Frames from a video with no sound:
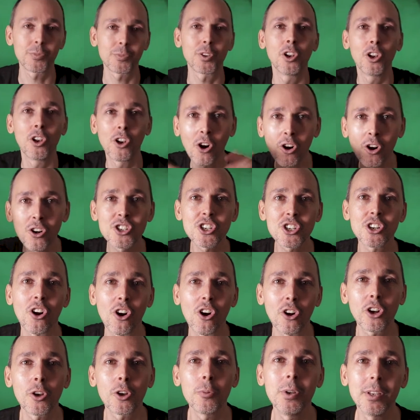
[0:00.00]
the larger
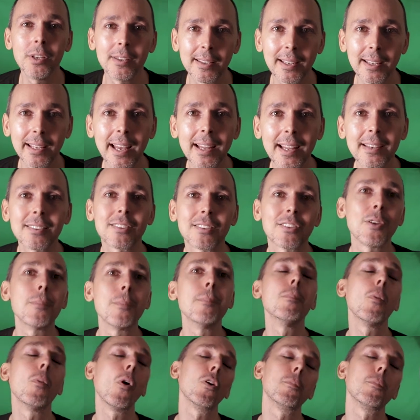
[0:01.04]
our community gets, the
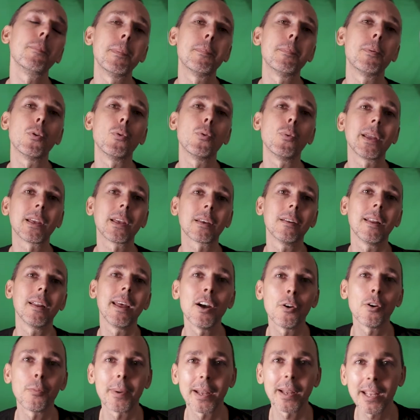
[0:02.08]
more people we can
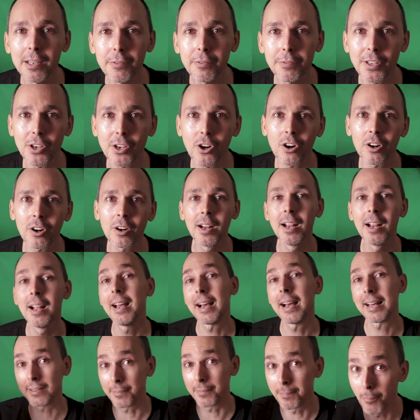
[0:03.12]
help in V R,
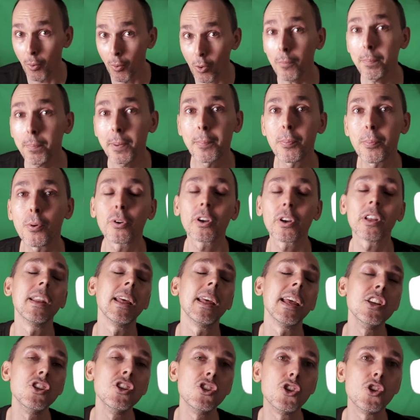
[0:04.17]
and the more people can
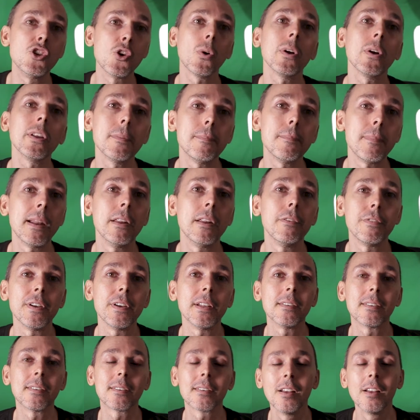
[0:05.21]
enjoy the
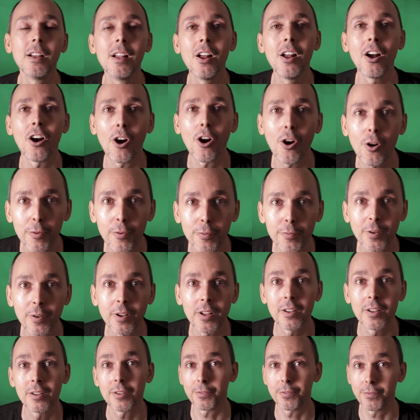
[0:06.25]
benefits of
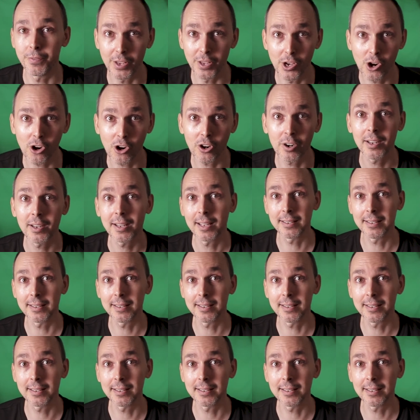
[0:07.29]
V R